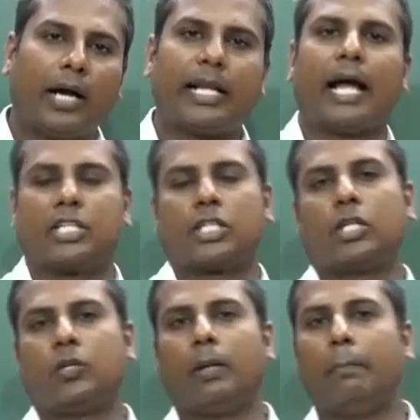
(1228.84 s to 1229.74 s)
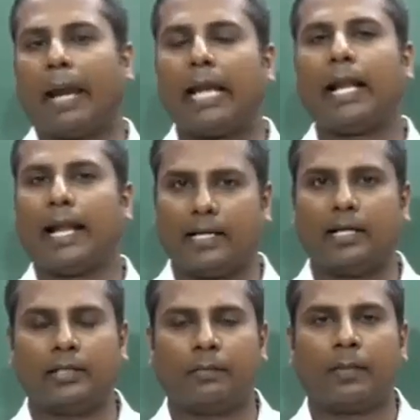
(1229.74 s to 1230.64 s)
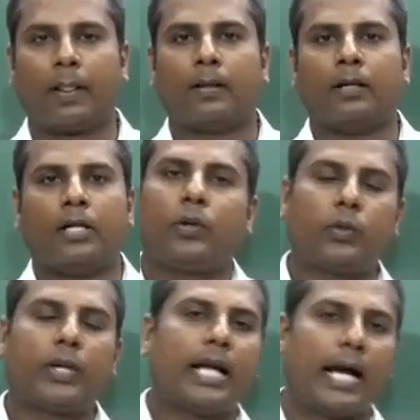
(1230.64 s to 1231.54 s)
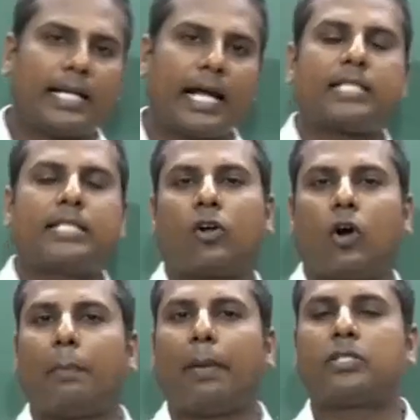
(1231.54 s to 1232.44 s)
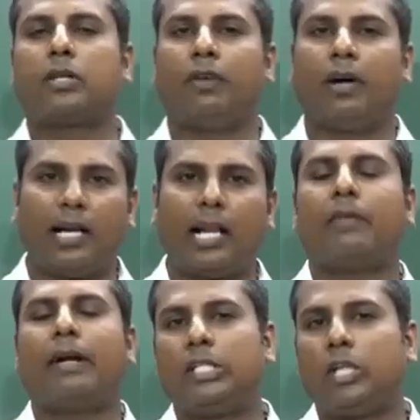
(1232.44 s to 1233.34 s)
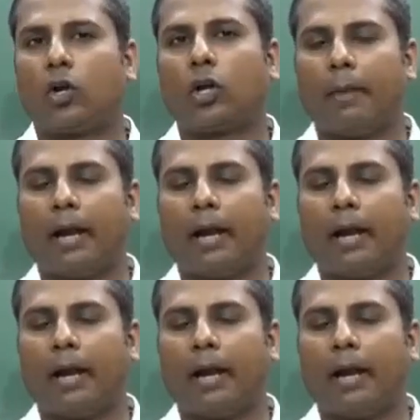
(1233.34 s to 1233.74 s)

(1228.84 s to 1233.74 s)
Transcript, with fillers: need to attach to the main letter, you, you can attach the copies of relevant